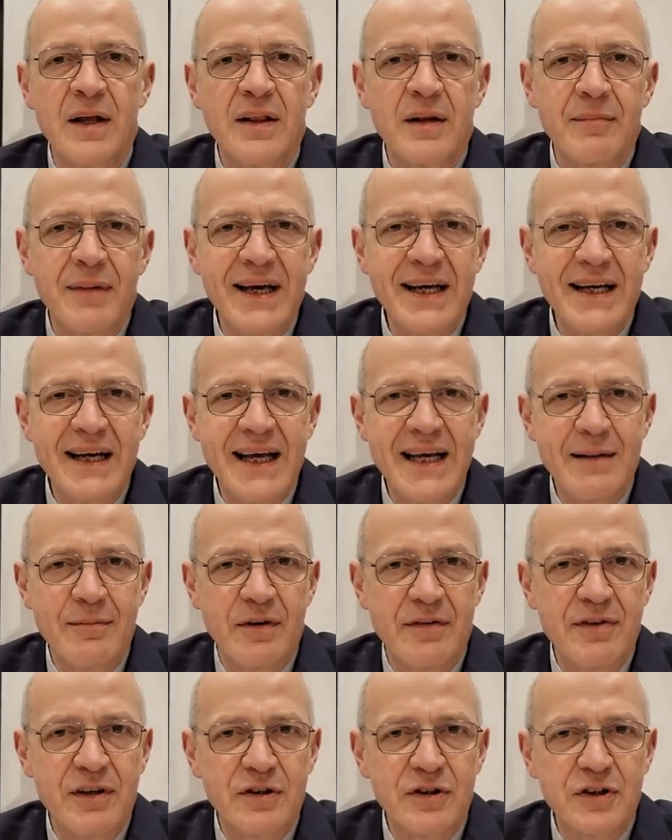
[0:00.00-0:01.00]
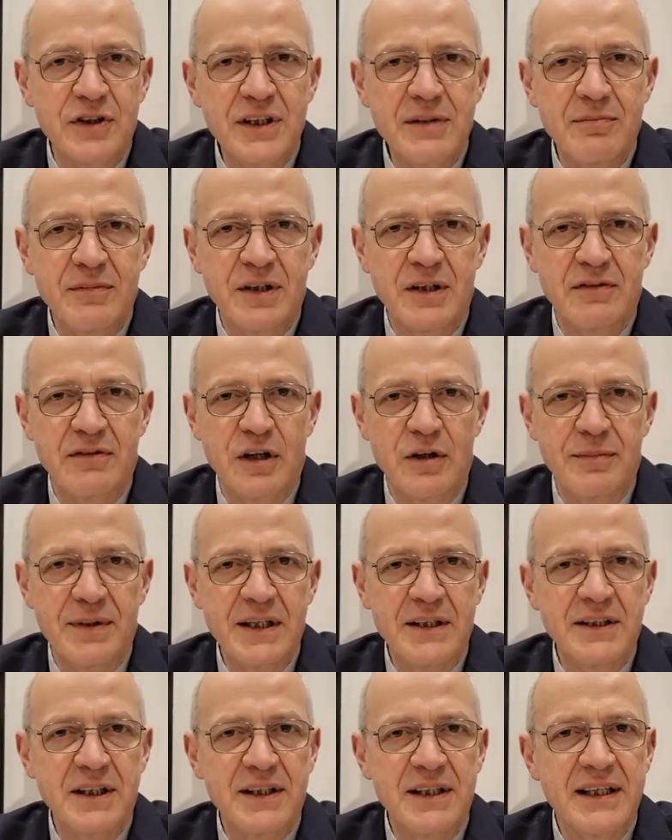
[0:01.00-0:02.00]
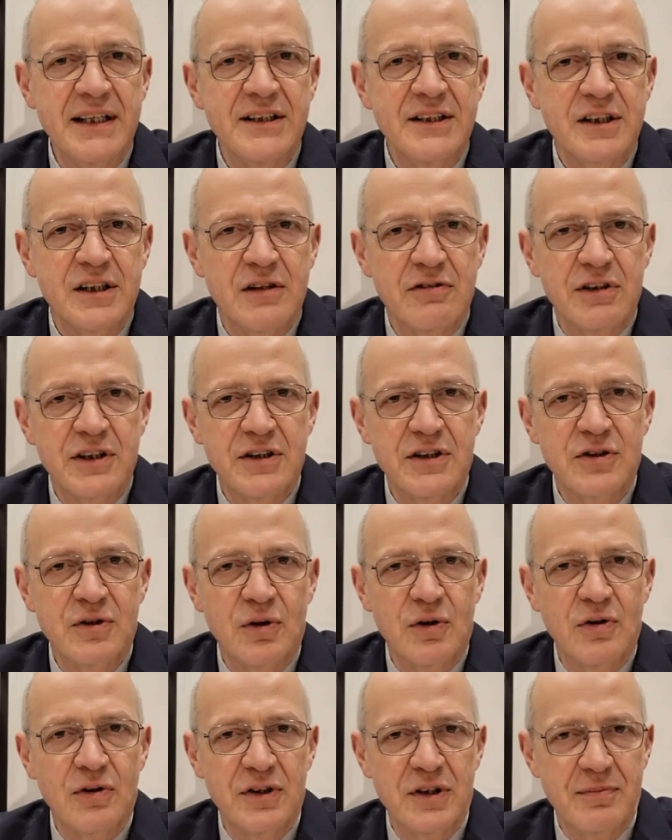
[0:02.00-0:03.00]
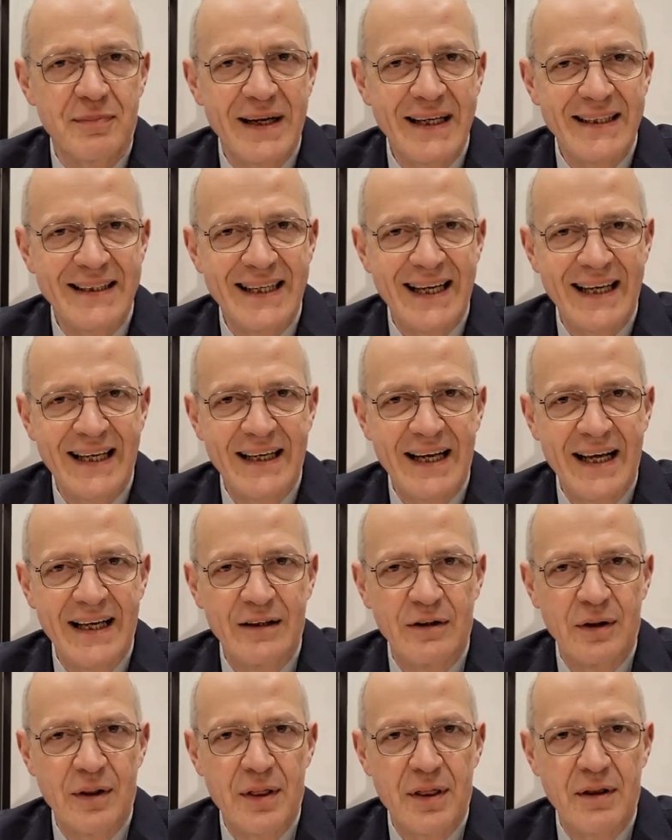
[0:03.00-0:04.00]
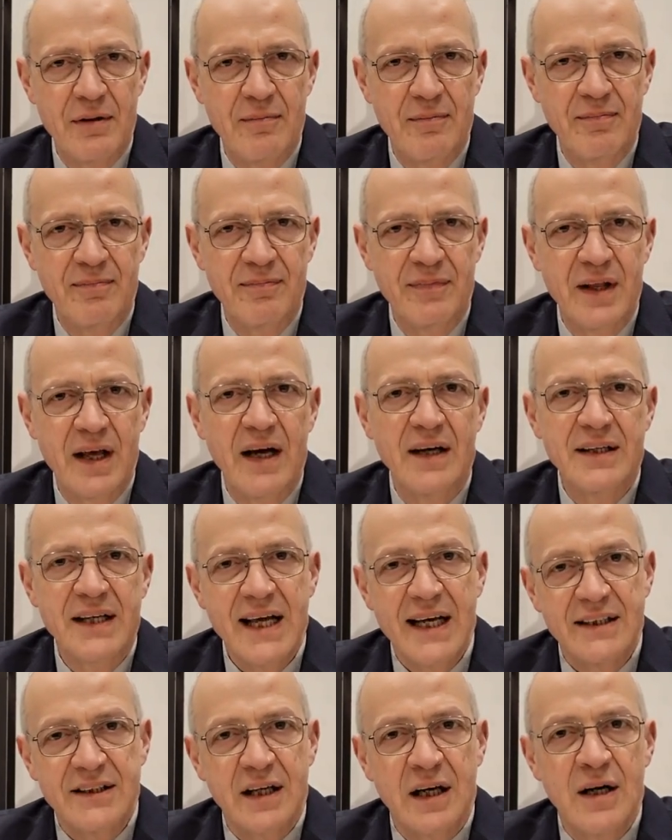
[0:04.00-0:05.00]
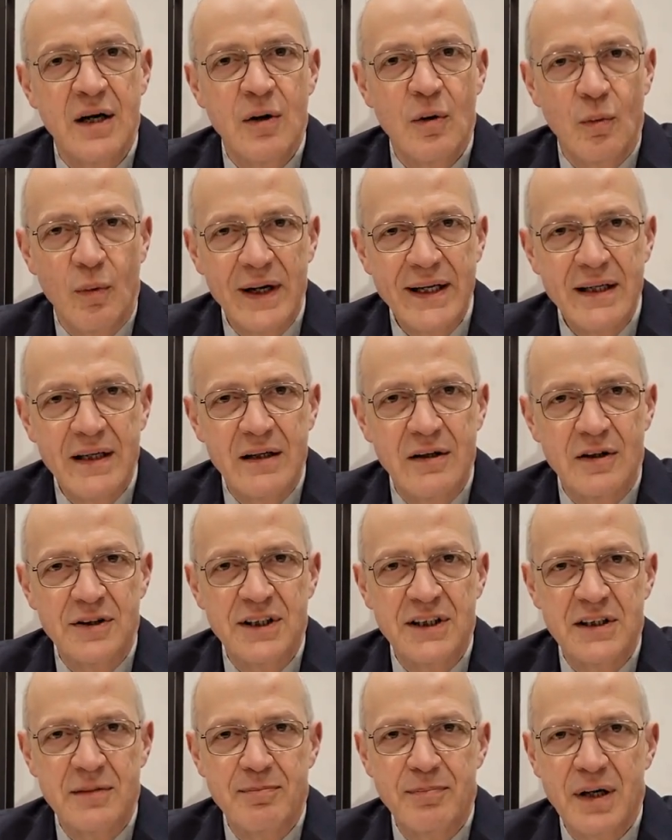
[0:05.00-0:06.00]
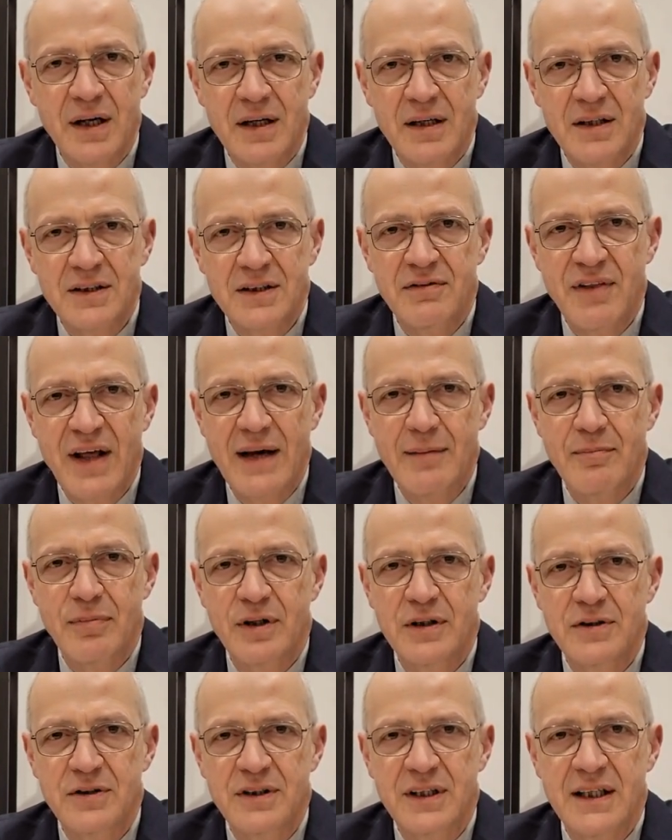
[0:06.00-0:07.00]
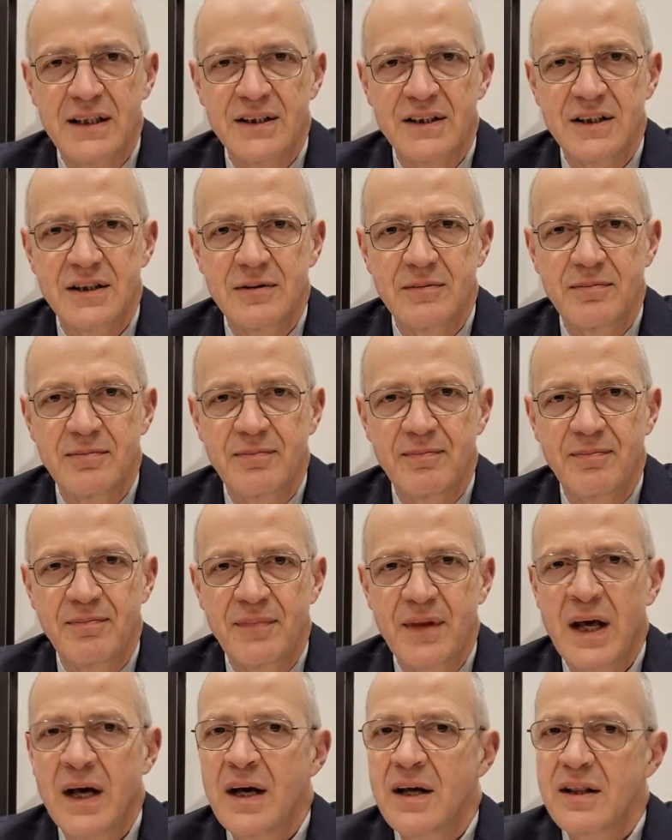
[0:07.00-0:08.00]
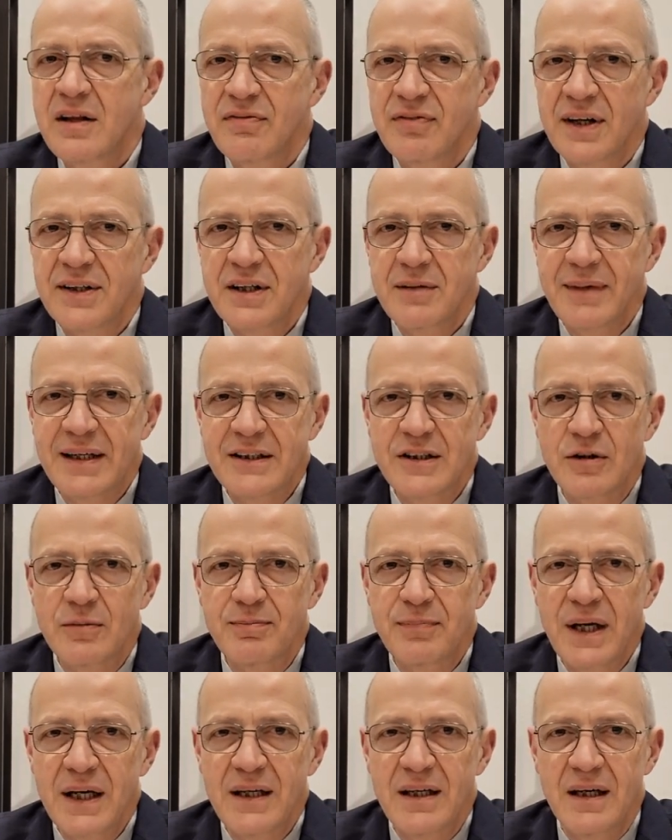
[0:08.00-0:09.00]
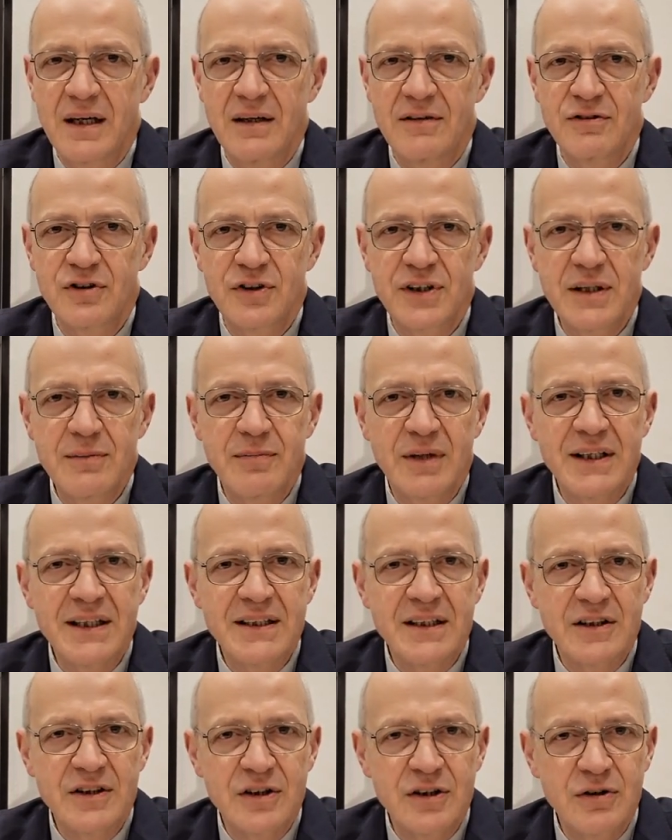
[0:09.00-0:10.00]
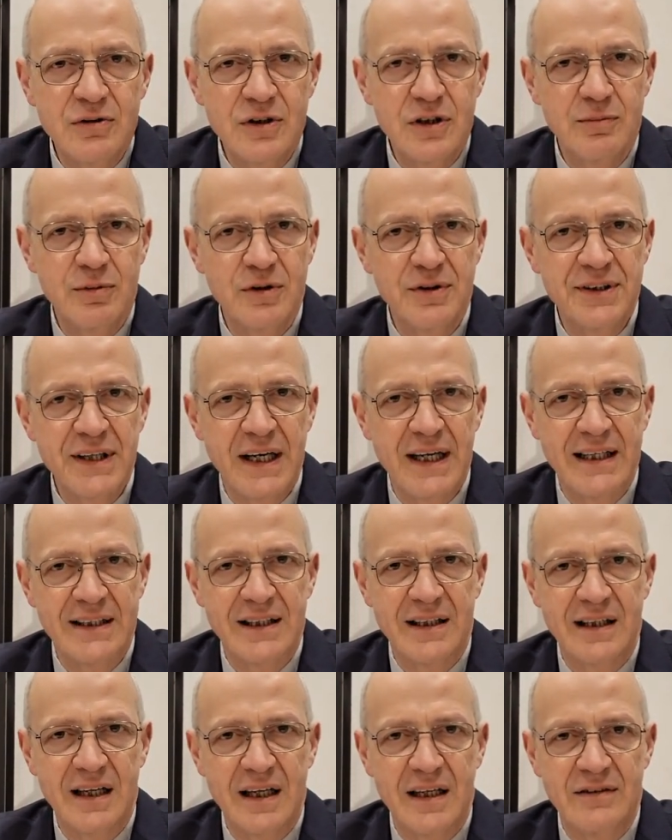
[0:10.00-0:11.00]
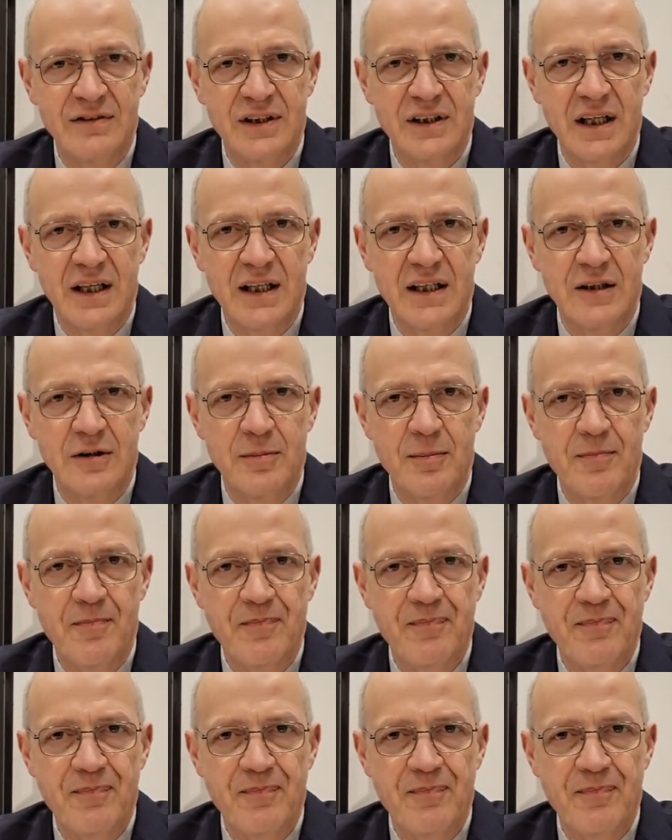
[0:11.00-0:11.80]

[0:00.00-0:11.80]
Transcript: The main aim of the treatment of obesity is to restore and maintain health. And yes, weight loss is a part of that process. The fundamental pillar of treatment is a suitable diet and lifestyle.